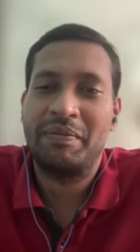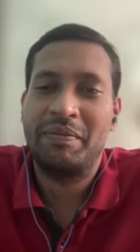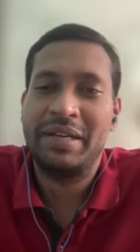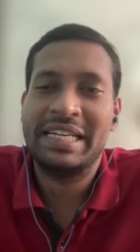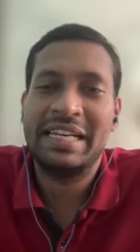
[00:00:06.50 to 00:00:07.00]

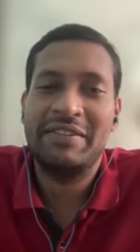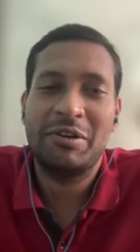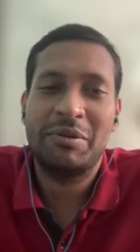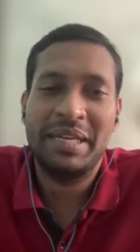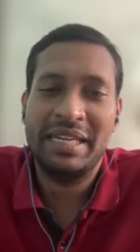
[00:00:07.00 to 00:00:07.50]
basically
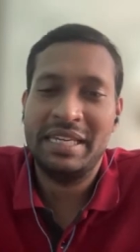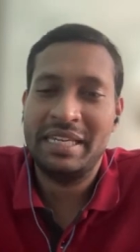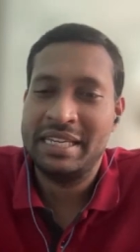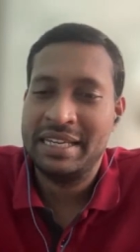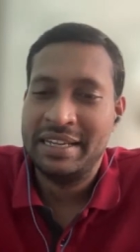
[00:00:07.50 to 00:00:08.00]
will
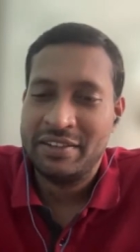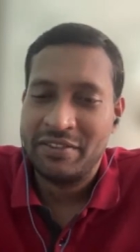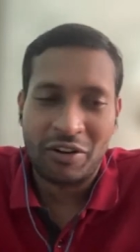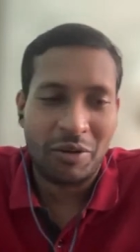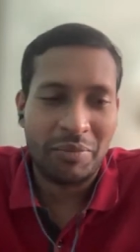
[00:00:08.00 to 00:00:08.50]
be
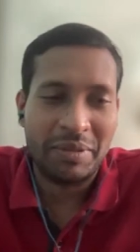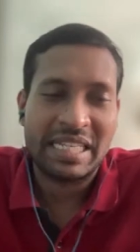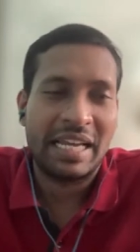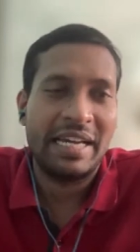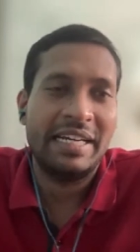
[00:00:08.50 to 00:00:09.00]
from the
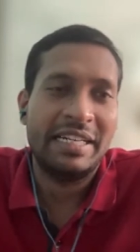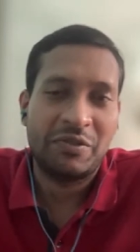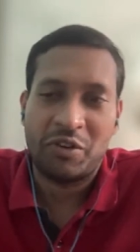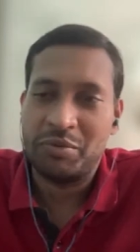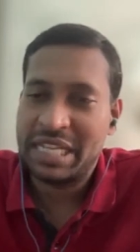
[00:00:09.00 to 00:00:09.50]

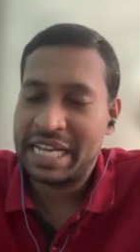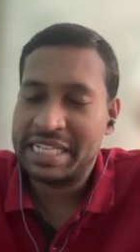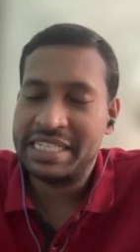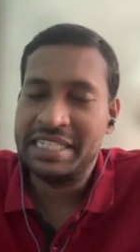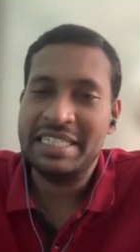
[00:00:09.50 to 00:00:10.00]
slides, from the
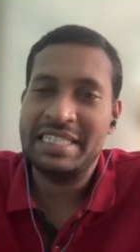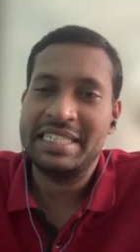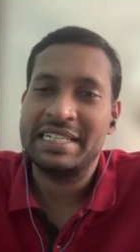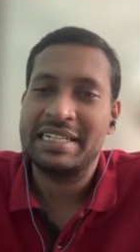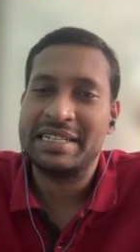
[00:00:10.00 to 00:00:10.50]
lectures.
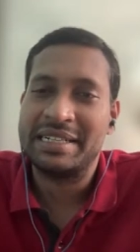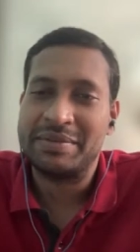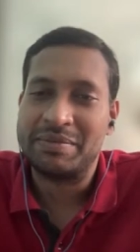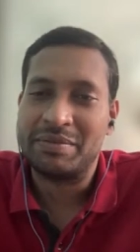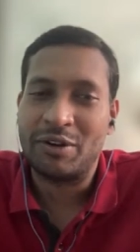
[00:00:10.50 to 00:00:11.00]

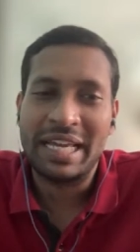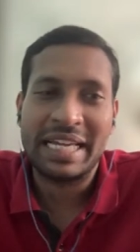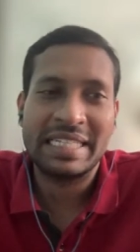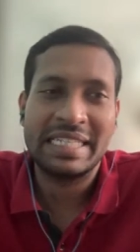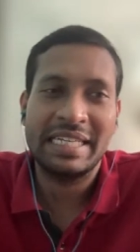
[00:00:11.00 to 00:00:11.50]
All I
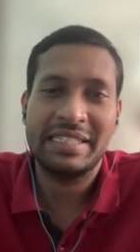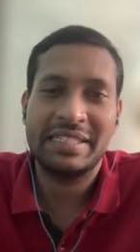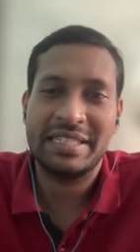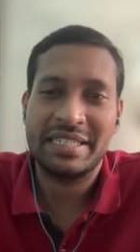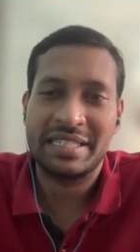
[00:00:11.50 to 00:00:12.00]
can say is
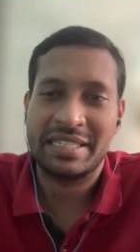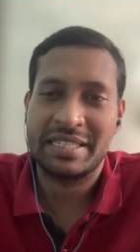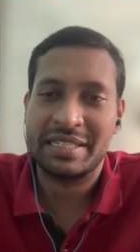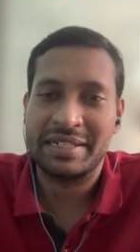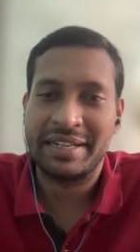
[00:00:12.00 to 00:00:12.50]

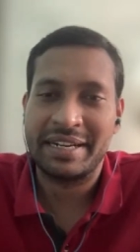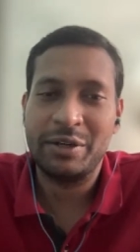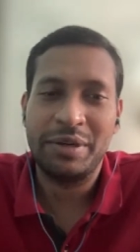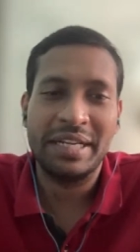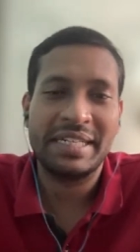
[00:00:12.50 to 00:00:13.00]
just try
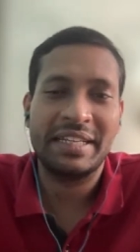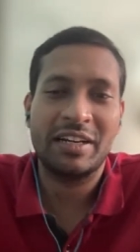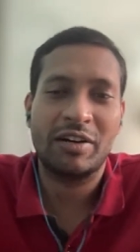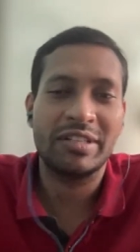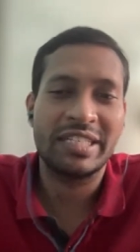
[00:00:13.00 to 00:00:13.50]
to understand
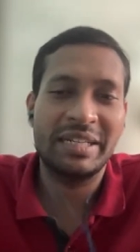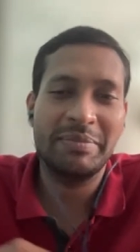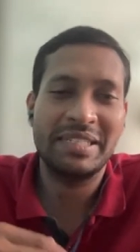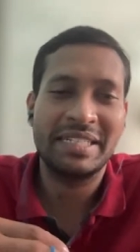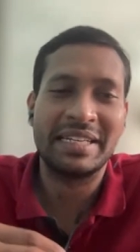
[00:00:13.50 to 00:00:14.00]
the
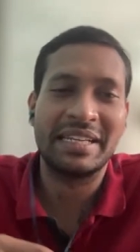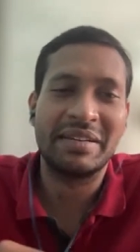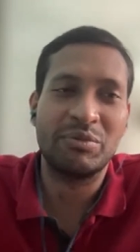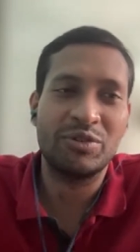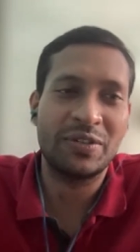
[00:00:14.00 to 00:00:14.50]
concepts,
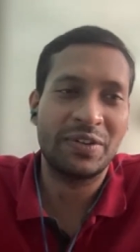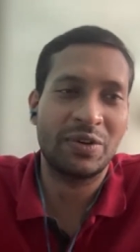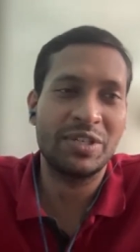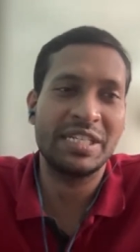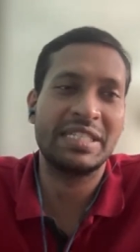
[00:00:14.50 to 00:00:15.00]
and most of the
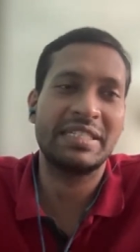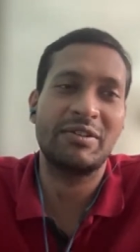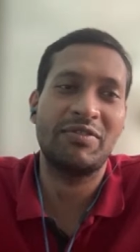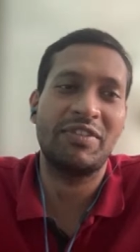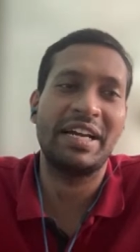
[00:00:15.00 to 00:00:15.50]
questions
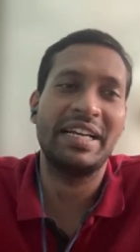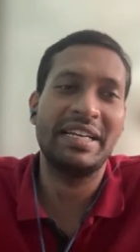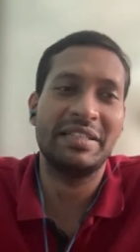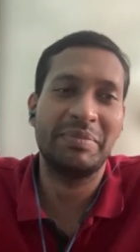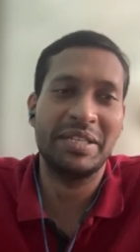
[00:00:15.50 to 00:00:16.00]
you'll
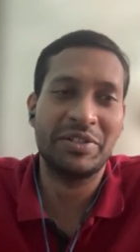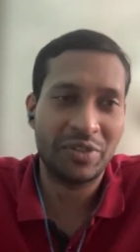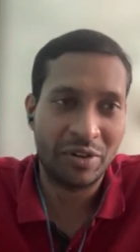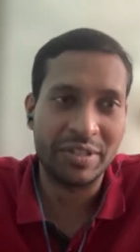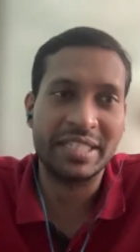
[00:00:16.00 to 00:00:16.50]
find is based on
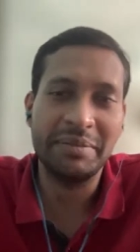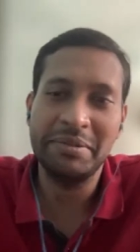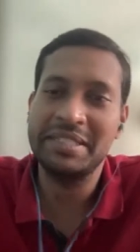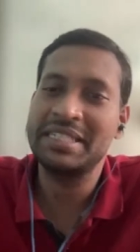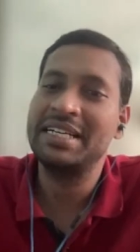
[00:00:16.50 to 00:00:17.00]
the
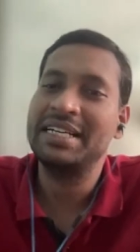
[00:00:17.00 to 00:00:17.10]
concepts.